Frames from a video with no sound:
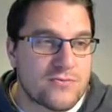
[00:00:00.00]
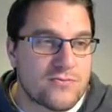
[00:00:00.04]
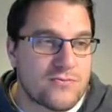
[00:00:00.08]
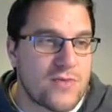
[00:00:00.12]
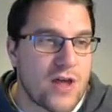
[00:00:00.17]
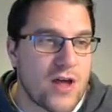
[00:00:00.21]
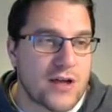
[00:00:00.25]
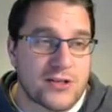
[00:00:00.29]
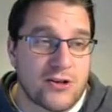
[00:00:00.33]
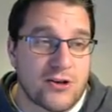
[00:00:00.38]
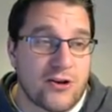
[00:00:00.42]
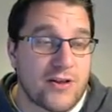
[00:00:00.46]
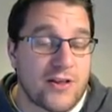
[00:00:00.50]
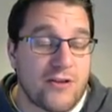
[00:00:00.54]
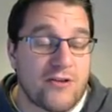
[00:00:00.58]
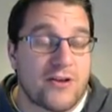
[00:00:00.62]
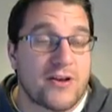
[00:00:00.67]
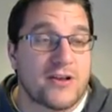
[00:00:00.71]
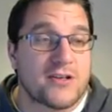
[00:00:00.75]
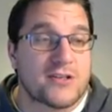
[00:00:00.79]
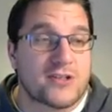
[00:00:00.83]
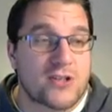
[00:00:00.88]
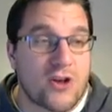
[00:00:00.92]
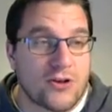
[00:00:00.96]
Uh, sorry, they're
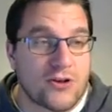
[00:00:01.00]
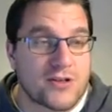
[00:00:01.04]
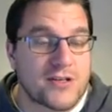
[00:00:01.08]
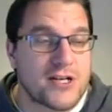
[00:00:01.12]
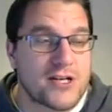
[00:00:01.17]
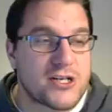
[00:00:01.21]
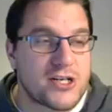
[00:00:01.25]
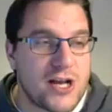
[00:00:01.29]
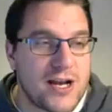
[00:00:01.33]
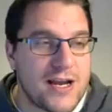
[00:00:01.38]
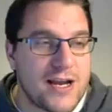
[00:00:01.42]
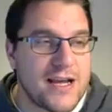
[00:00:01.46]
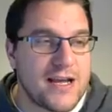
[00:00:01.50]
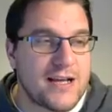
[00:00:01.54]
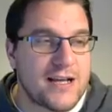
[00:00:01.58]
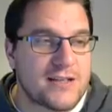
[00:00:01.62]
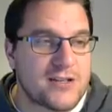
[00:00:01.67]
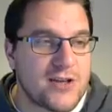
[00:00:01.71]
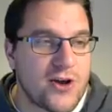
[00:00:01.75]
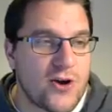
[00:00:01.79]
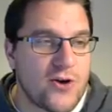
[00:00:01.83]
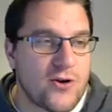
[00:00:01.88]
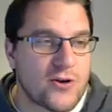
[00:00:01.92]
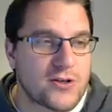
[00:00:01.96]
in the Scottish League
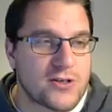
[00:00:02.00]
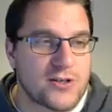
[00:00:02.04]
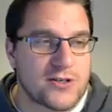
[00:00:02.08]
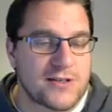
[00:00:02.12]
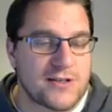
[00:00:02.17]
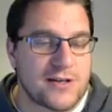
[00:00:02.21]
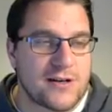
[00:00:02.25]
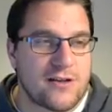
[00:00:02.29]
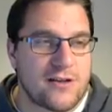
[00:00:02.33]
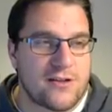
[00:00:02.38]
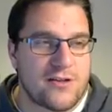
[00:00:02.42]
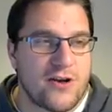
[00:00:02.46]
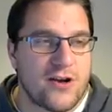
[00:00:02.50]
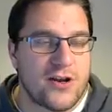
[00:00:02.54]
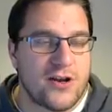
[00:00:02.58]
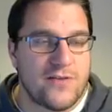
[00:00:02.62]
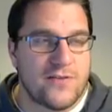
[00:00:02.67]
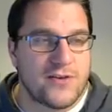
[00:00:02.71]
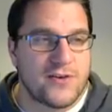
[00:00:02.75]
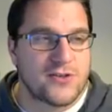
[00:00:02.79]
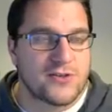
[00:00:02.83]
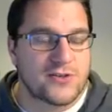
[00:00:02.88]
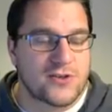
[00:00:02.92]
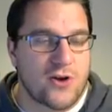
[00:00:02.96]
Two. I was going to say the third
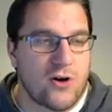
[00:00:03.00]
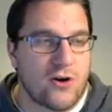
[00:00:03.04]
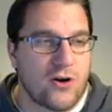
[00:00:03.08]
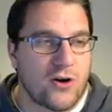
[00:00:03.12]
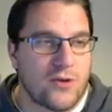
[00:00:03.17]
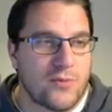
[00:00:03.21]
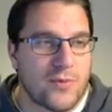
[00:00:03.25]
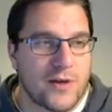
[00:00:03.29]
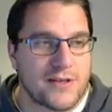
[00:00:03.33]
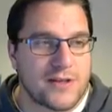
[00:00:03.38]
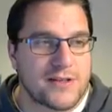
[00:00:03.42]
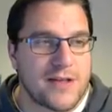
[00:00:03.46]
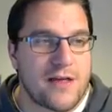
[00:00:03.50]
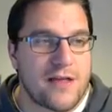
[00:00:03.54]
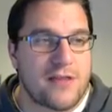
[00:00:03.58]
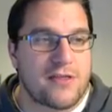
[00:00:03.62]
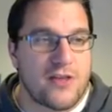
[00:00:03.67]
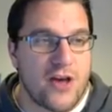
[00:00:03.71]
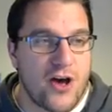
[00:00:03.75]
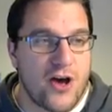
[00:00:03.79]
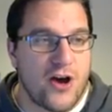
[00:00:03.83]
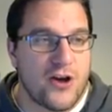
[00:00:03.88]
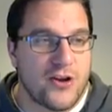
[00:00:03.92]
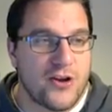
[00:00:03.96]
division of Scotland, but they're
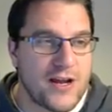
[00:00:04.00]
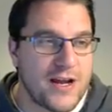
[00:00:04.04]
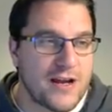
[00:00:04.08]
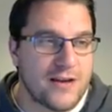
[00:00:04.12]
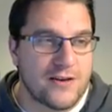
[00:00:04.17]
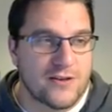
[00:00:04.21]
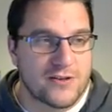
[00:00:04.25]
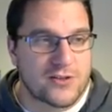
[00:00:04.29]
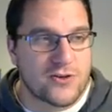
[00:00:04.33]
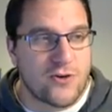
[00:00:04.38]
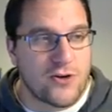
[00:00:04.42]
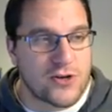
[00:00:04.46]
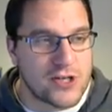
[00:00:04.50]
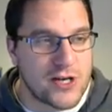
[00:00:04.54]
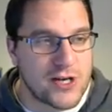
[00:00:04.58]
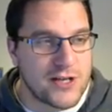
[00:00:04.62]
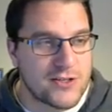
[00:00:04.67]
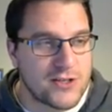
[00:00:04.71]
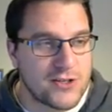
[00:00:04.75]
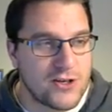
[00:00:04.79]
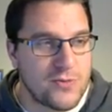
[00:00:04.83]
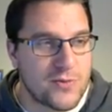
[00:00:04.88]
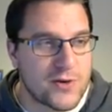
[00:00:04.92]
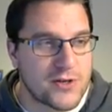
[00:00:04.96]
third in the Scottish
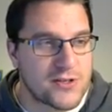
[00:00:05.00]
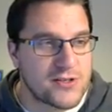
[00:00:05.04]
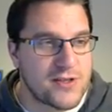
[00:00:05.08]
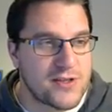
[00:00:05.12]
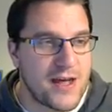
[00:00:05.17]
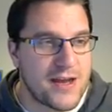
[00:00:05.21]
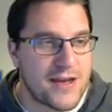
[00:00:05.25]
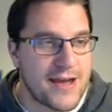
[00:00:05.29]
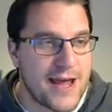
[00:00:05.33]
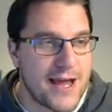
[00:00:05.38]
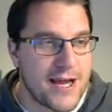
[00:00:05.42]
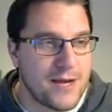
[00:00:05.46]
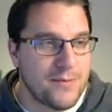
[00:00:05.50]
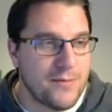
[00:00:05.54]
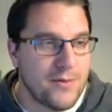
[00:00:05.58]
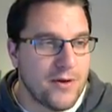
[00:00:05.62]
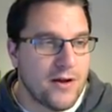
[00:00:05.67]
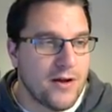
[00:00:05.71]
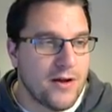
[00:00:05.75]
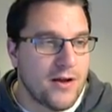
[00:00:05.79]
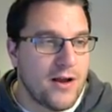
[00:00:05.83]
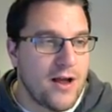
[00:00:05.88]
League Two because of their name.